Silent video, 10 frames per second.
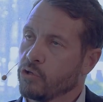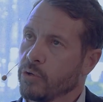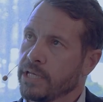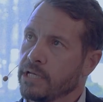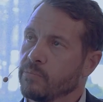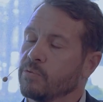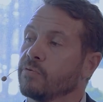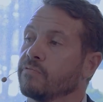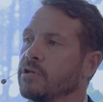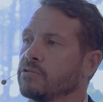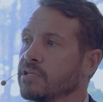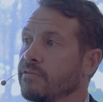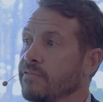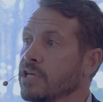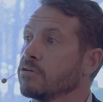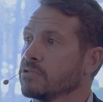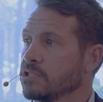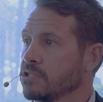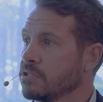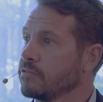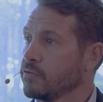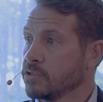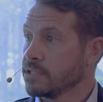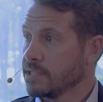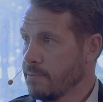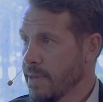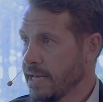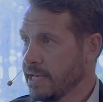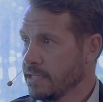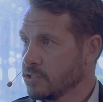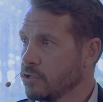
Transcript: you end up with portfolios that are very consistent versus their mandate.